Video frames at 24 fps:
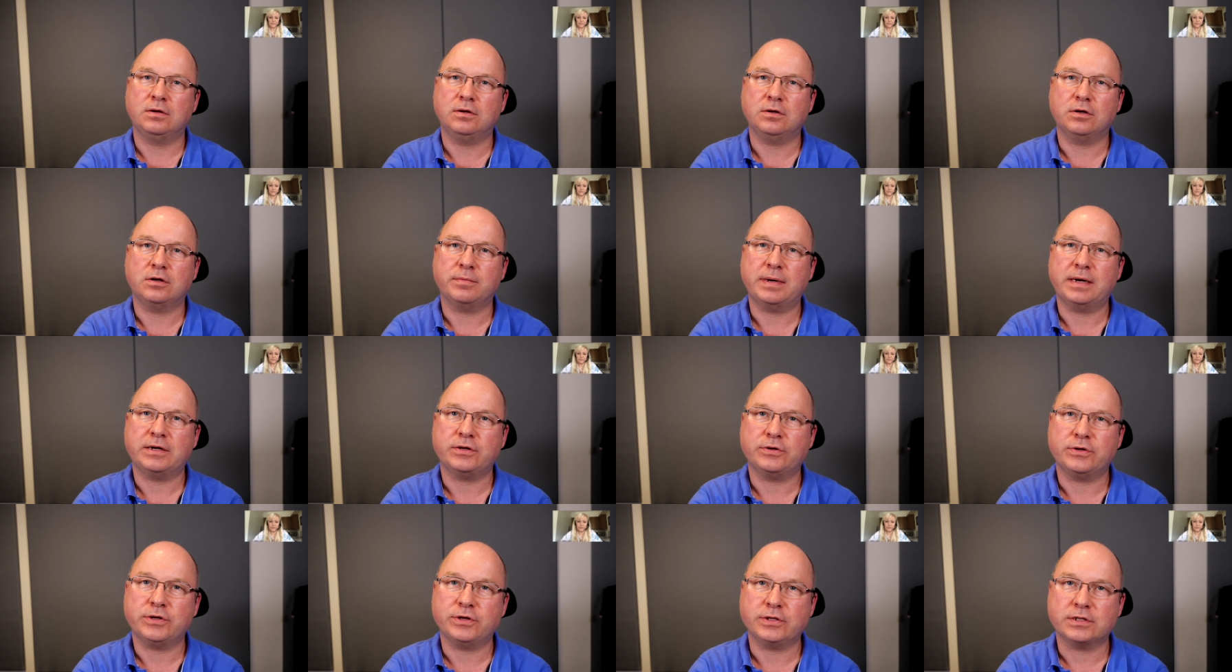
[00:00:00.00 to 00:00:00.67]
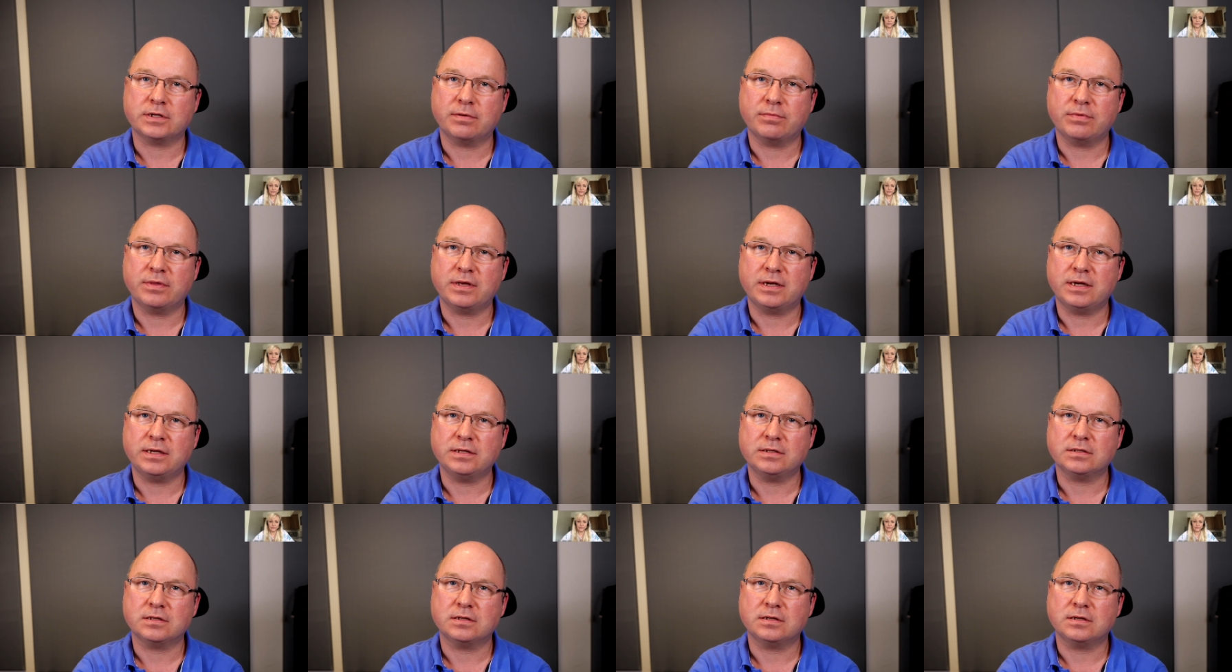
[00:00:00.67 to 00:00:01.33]
good about doing some
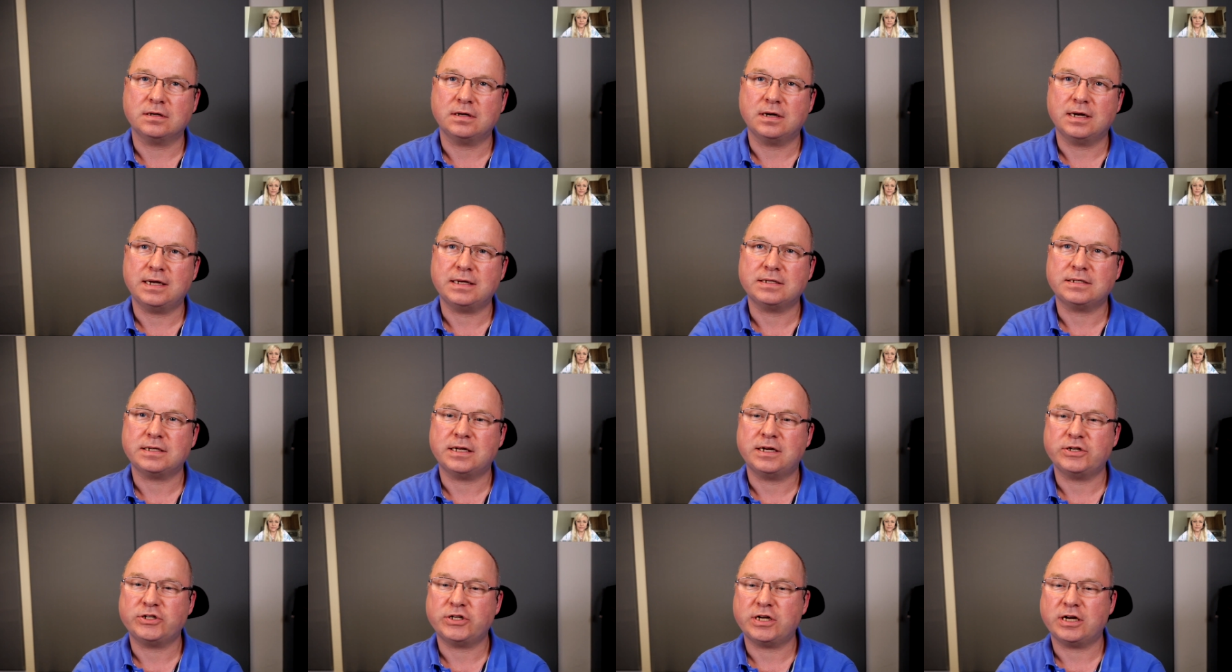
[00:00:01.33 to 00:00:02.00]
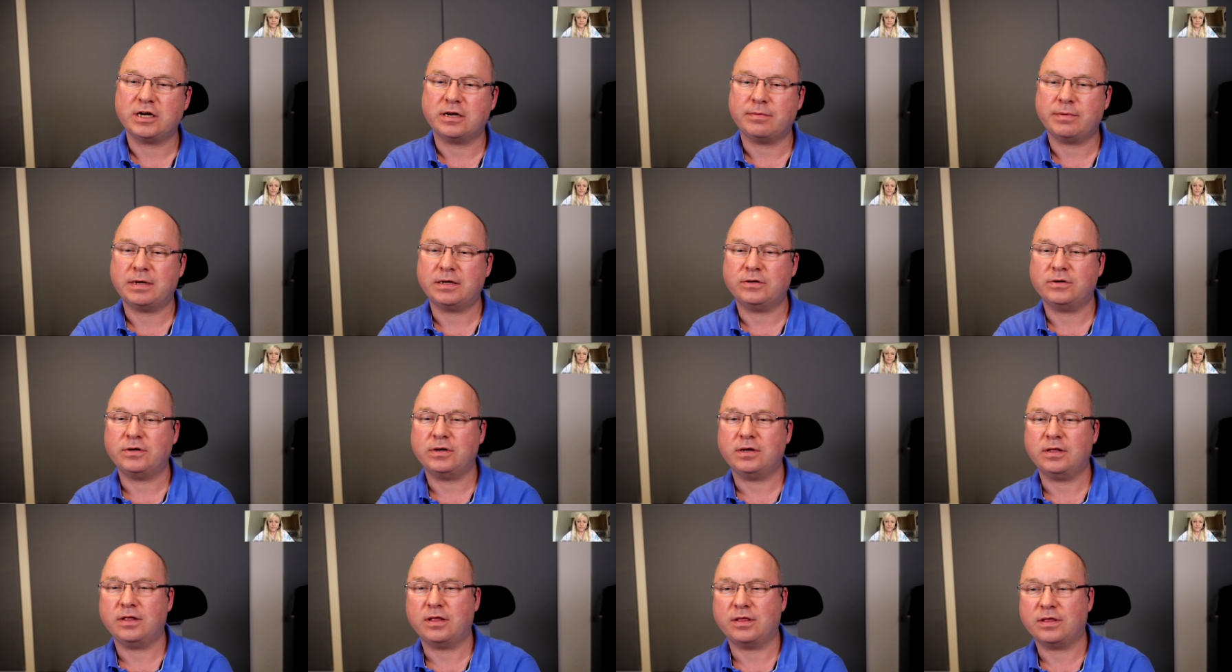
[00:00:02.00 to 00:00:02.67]
things and less energetic about
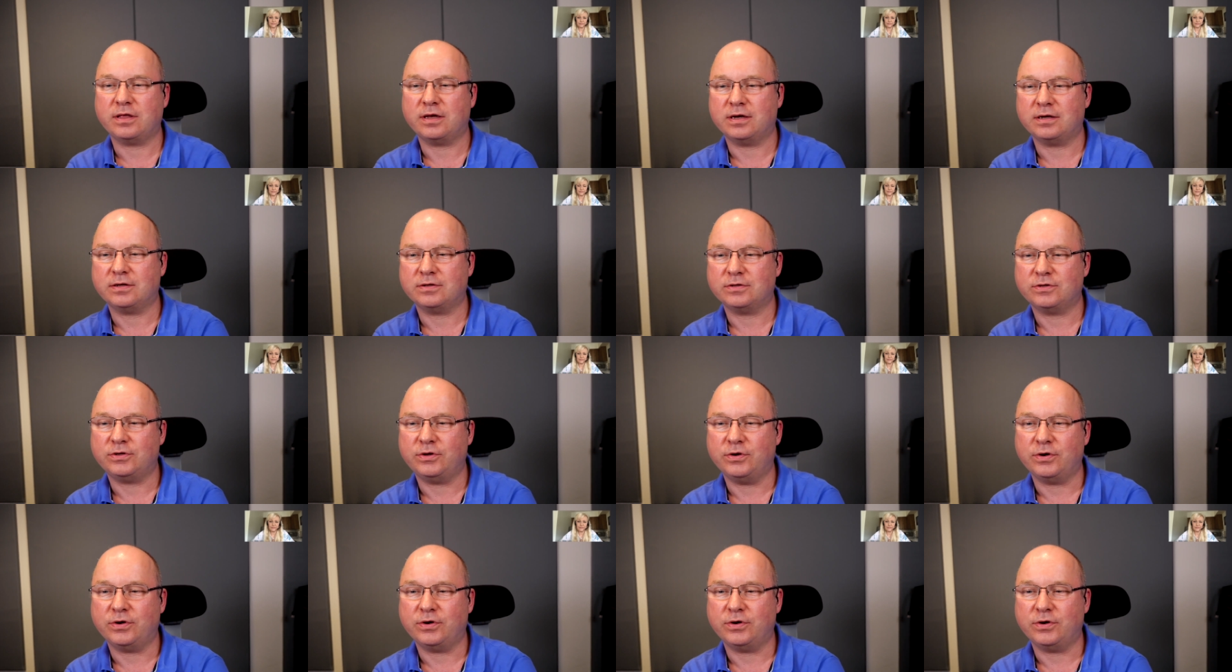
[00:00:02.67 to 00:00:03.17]
doing other things.